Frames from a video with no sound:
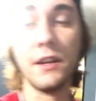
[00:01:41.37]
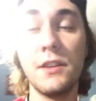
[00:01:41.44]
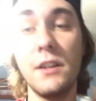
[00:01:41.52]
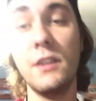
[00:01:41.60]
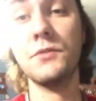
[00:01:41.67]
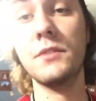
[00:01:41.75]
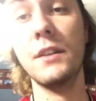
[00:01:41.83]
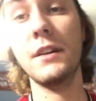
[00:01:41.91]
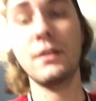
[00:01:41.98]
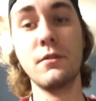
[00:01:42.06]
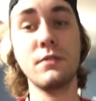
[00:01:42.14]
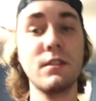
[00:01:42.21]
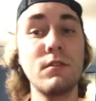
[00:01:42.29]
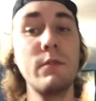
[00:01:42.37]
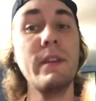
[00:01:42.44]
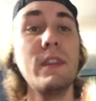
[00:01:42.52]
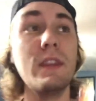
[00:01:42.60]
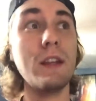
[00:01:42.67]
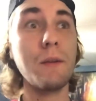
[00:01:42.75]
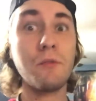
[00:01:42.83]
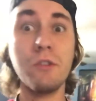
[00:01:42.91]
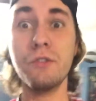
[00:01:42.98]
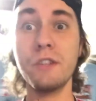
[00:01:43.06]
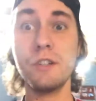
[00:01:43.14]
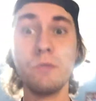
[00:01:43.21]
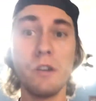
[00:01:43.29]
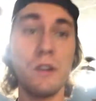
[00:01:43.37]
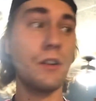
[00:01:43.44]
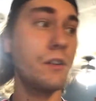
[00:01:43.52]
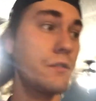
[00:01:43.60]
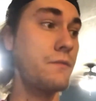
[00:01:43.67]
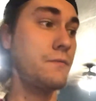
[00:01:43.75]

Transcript: at the house that I got to go take to him. And then I'm going to head to work.